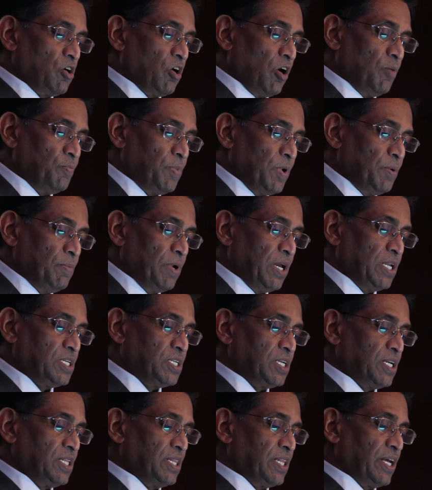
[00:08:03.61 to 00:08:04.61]

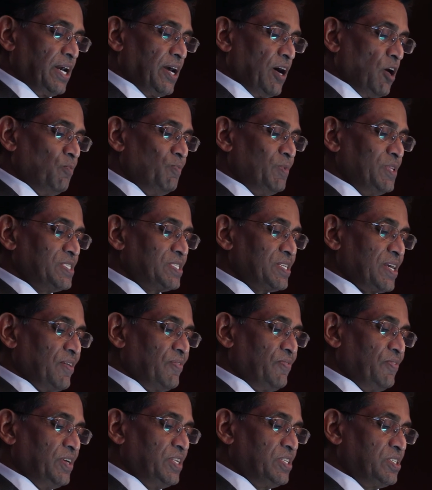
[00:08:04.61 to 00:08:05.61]
complementing the government's
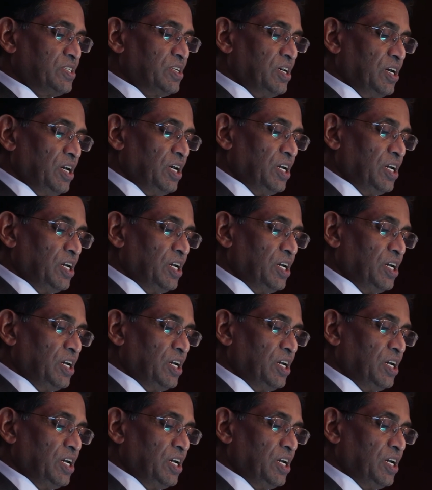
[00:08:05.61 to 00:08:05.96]
efforts